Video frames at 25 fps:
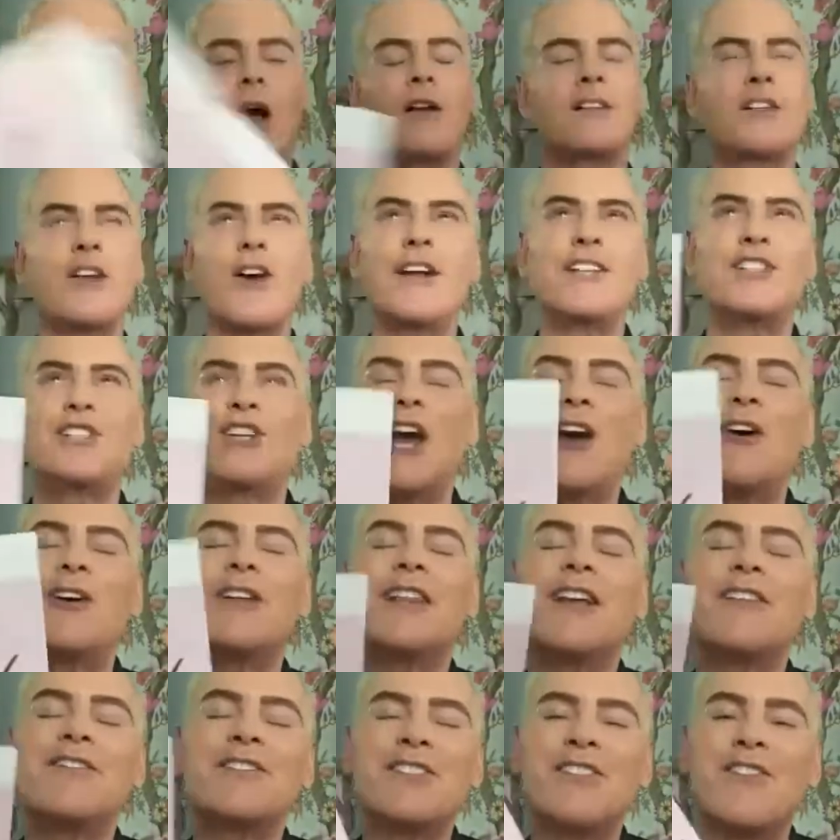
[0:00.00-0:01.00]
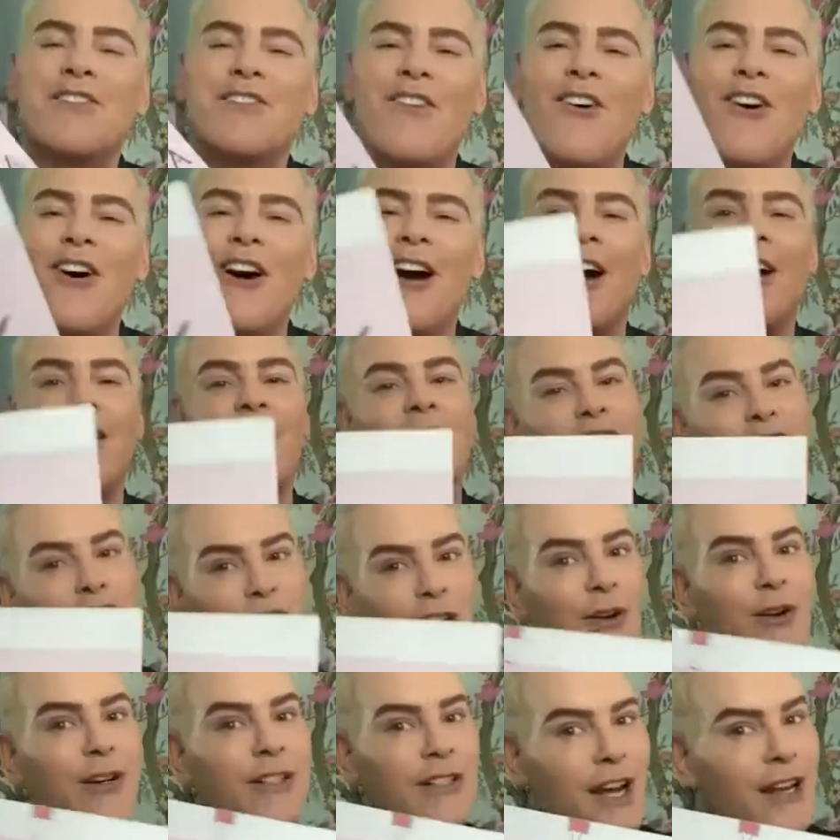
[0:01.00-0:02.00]
Oh, sorry, Jared loves Sephora.
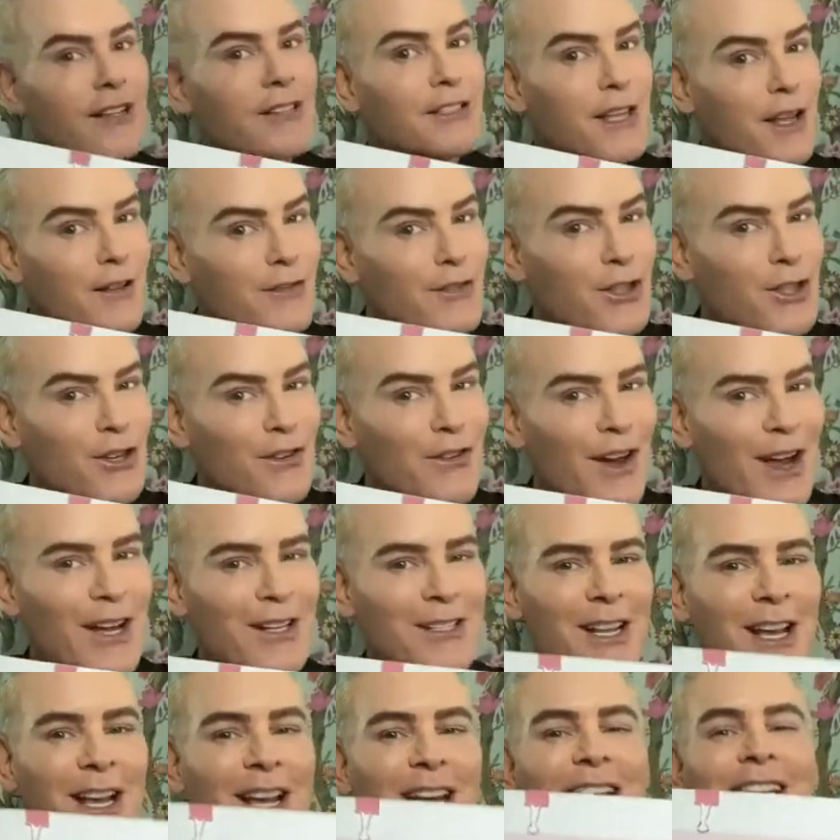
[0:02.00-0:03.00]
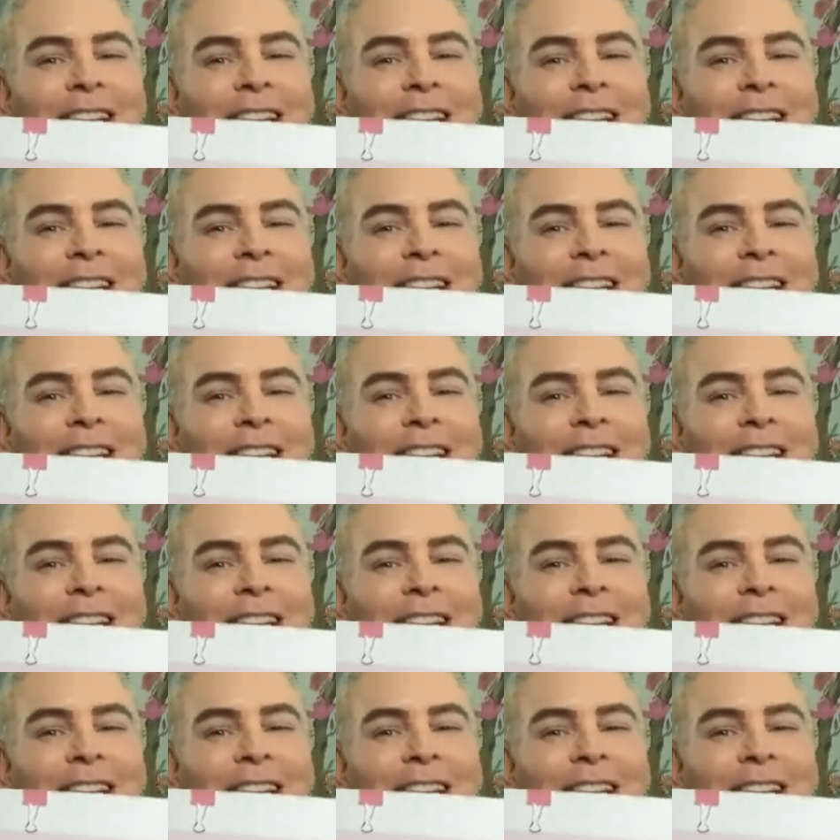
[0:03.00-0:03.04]
Jared does love Too Faced.